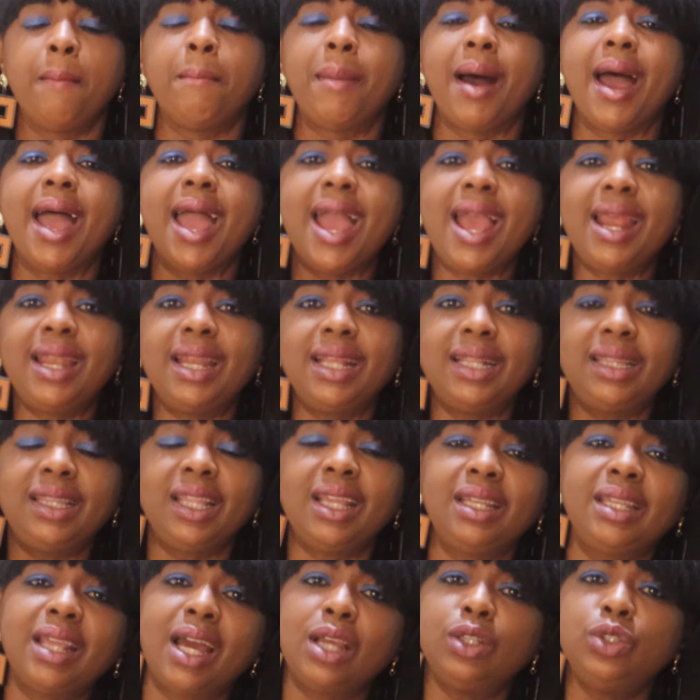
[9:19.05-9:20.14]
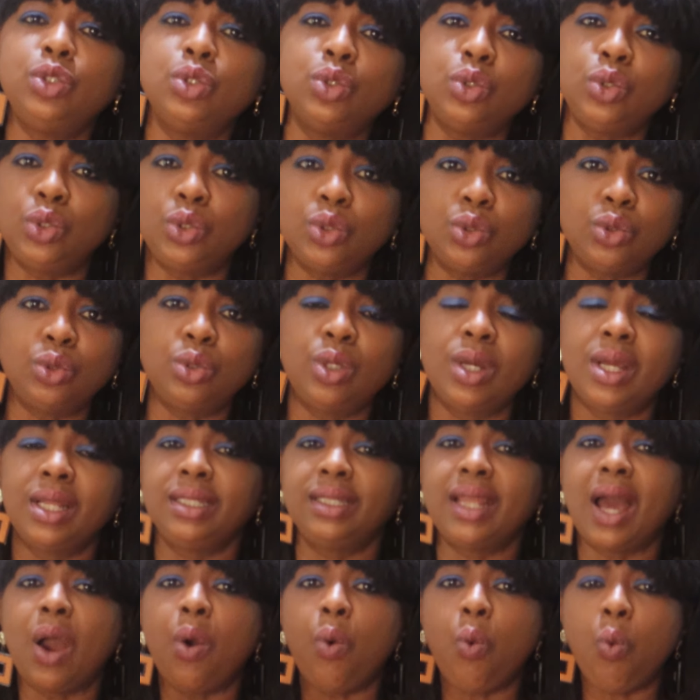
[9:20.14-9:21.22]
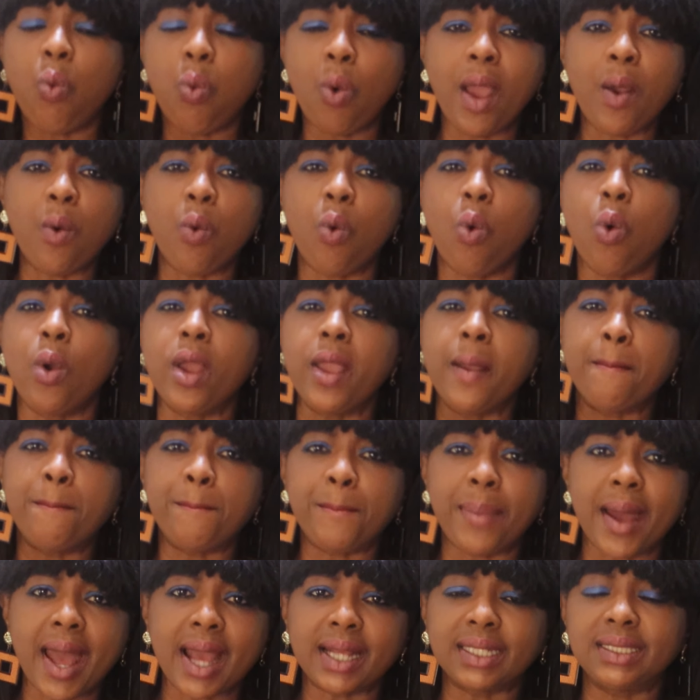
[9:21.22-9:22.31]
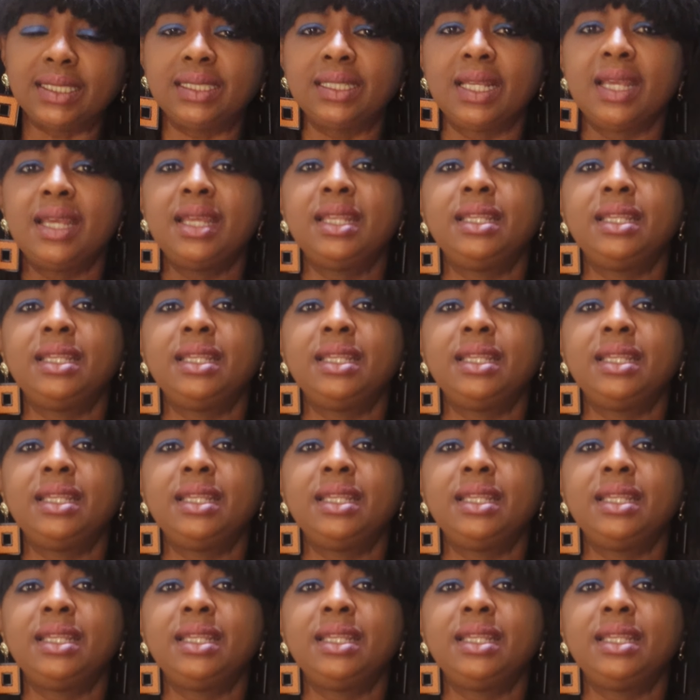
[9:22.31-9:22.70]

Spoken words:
But anything that you do that will impact